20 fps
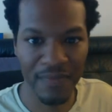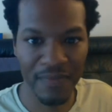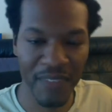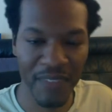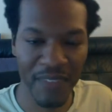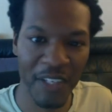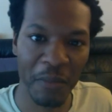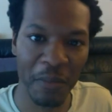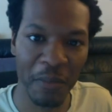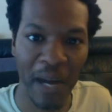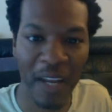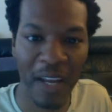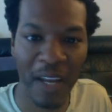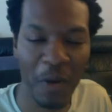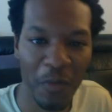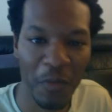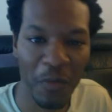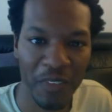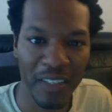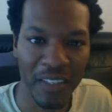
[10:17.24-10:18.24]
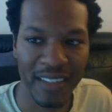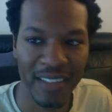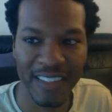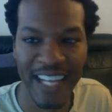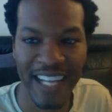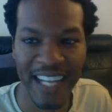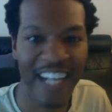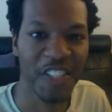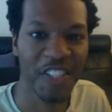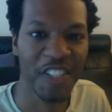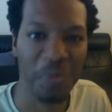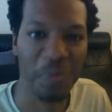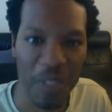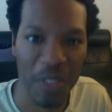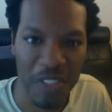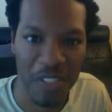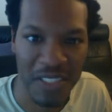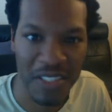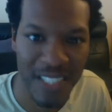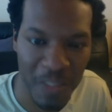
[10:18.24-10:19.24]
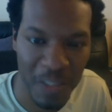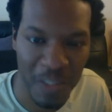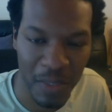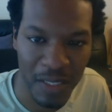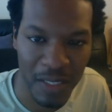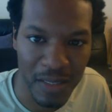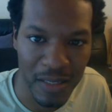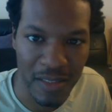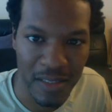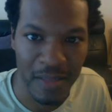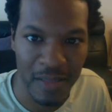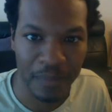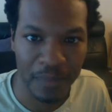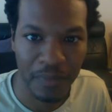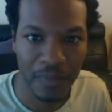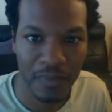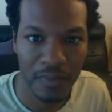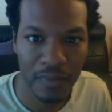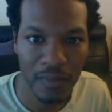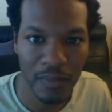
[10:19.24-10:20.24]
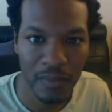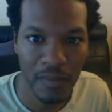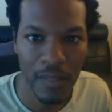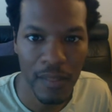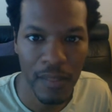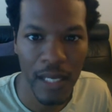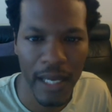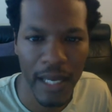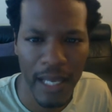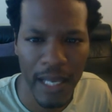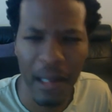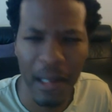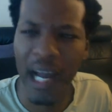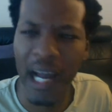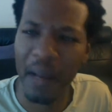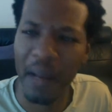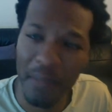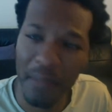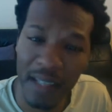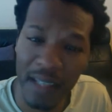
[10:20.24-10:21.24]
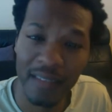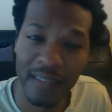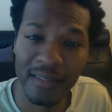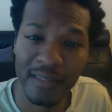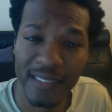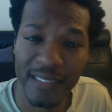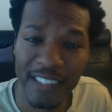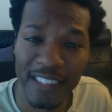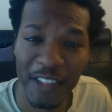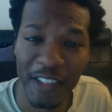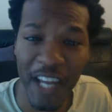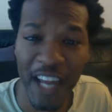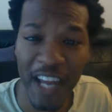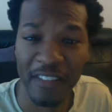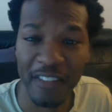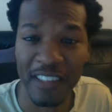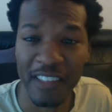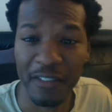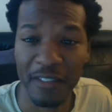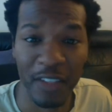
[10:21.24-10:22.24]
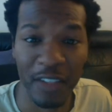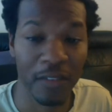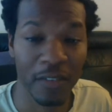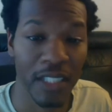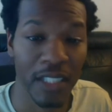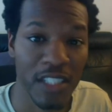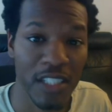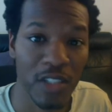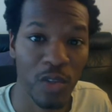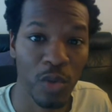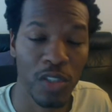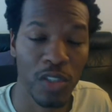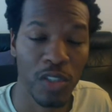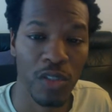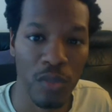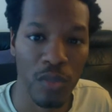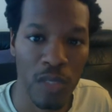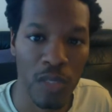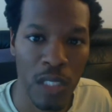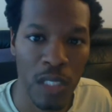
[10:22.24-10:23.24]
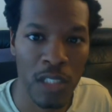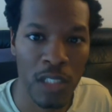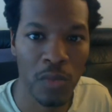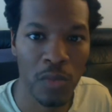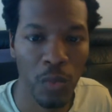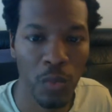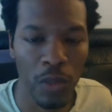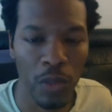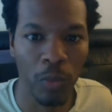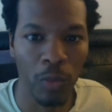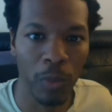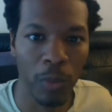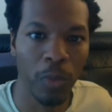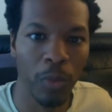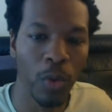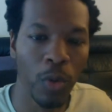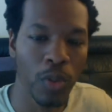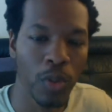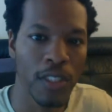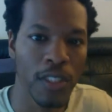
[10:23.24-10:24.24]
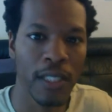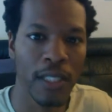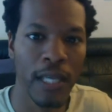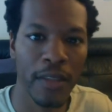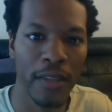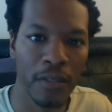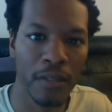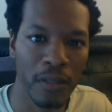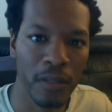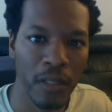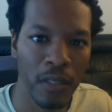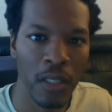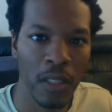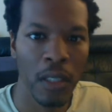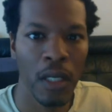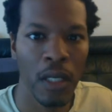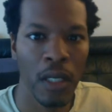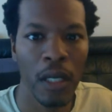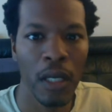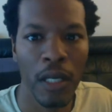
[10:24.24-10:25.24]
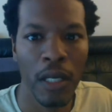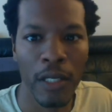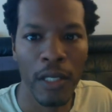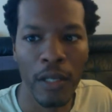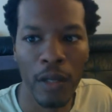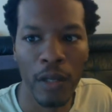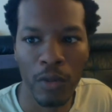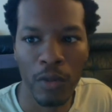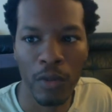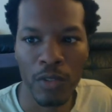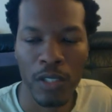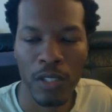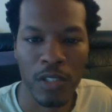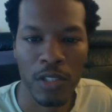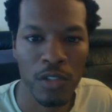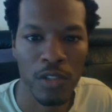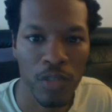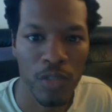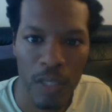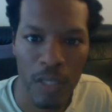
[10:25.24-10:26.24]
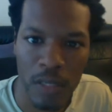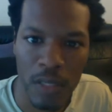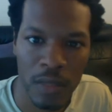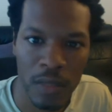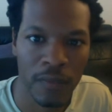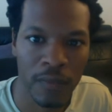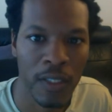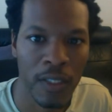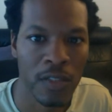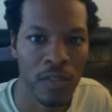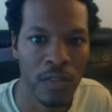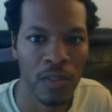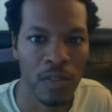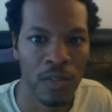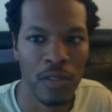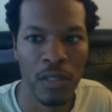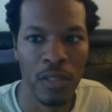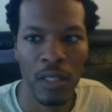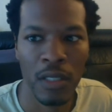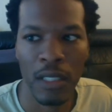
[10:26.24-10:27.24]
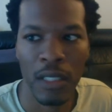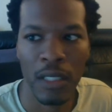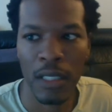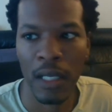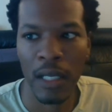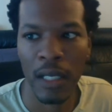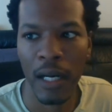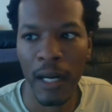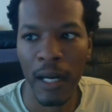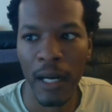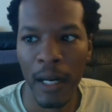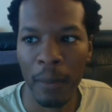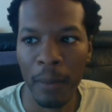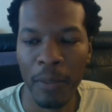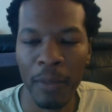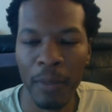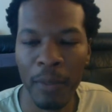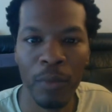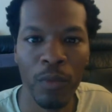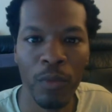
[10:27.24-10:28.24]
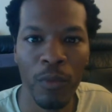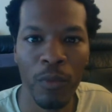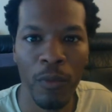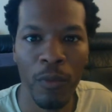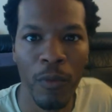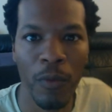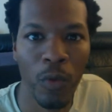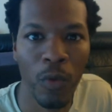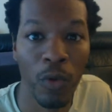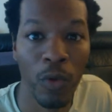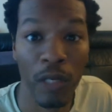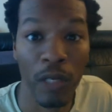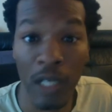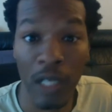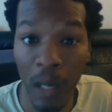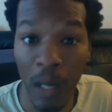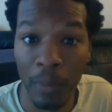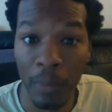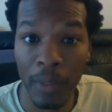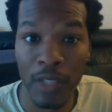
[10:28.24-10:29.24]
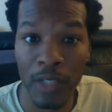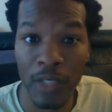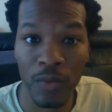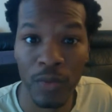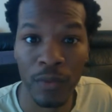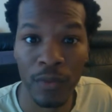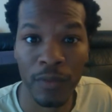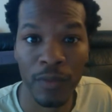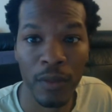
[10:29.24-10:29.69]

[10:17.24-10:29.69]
you know, my own contribution to the space. And I, I may, you know, have a foundation or association where we pull together, you know, just trusted investors, uh, people or companies with